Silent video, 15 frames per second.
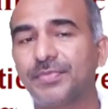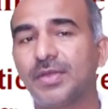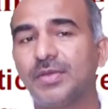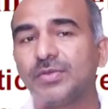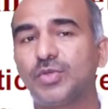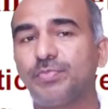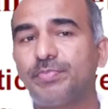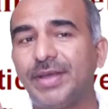
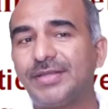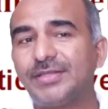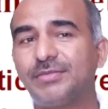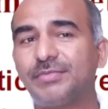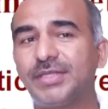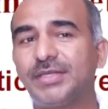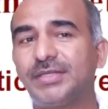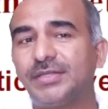So
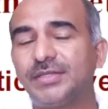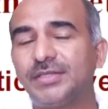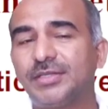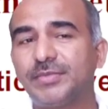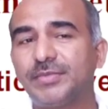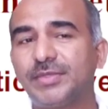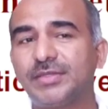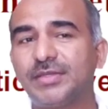parasympathetic
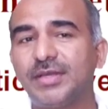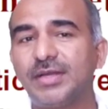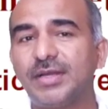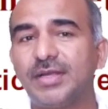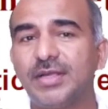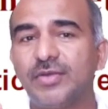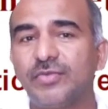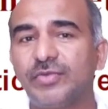system is
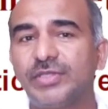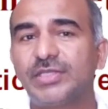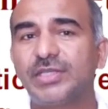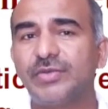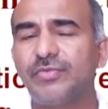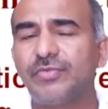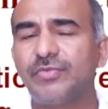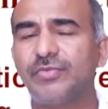there, which
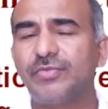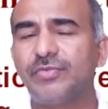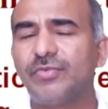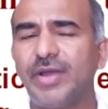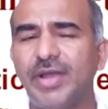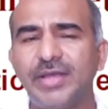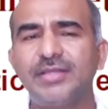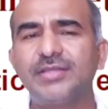say
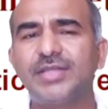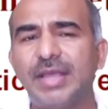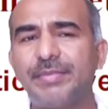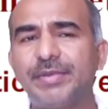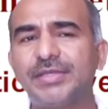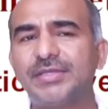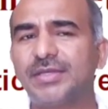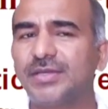why this
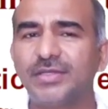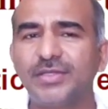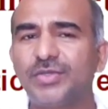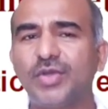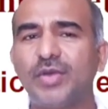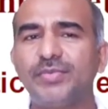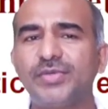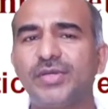happens. This
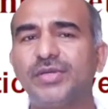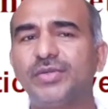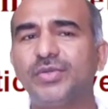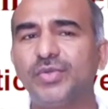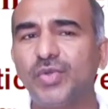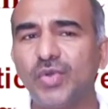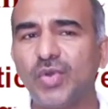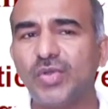is
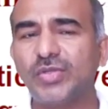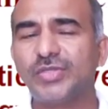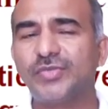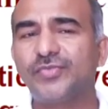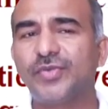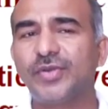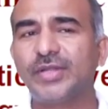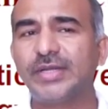observed. No
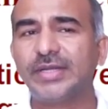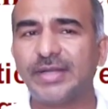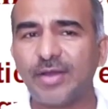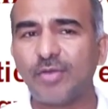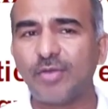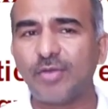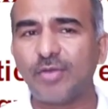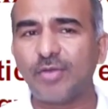logic for that.
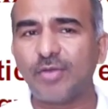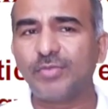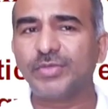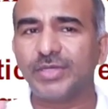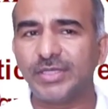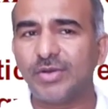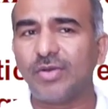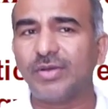It observed. It
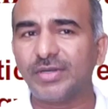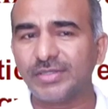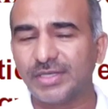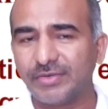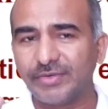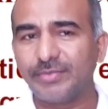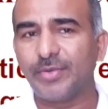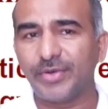occurs in
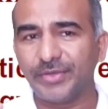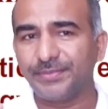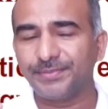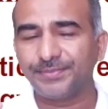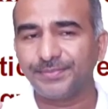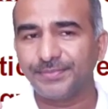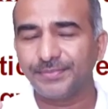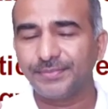our body.
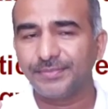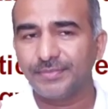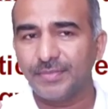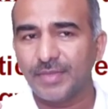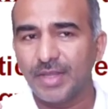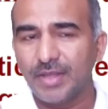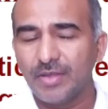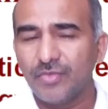
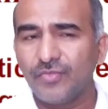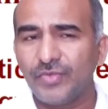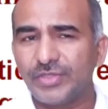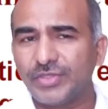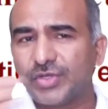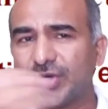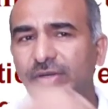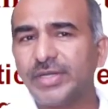
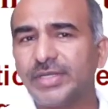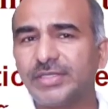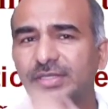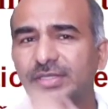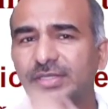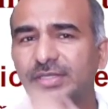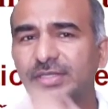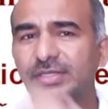With short
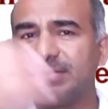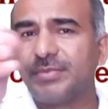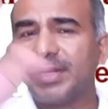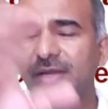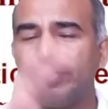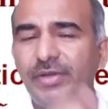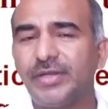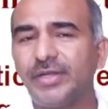example, I
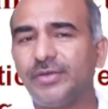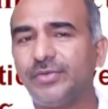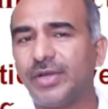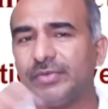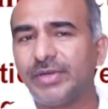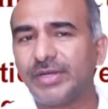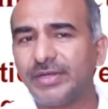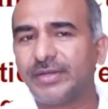will tell you. I
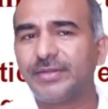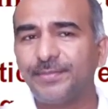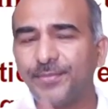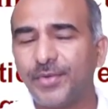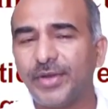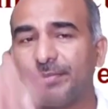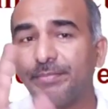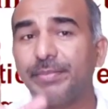will clear the
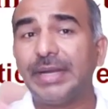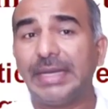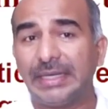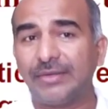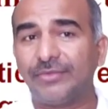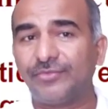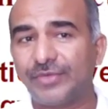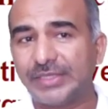point.
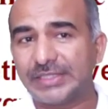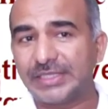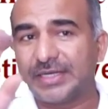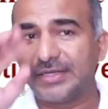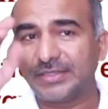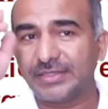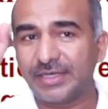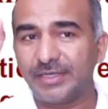But
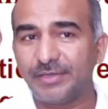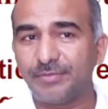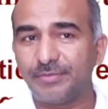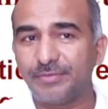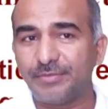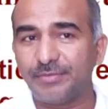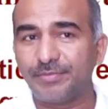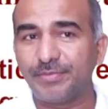first, understand
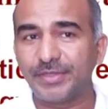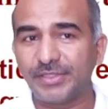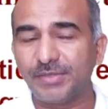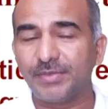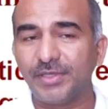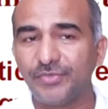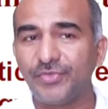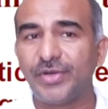the principle.
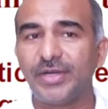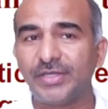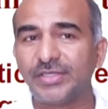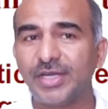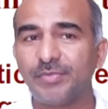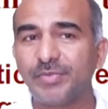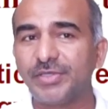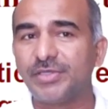If you
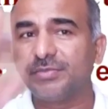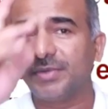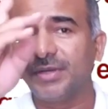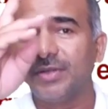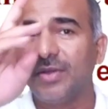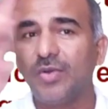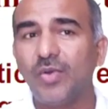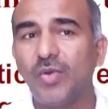understand
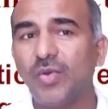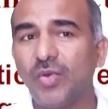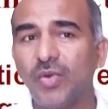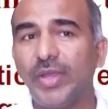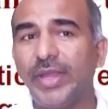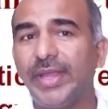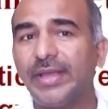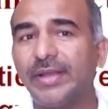principle,
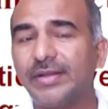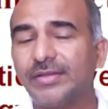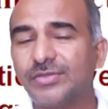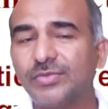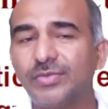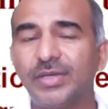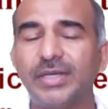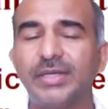whole
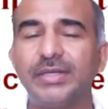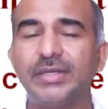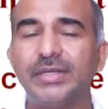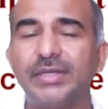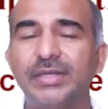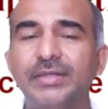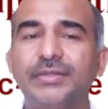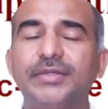ANS will understand.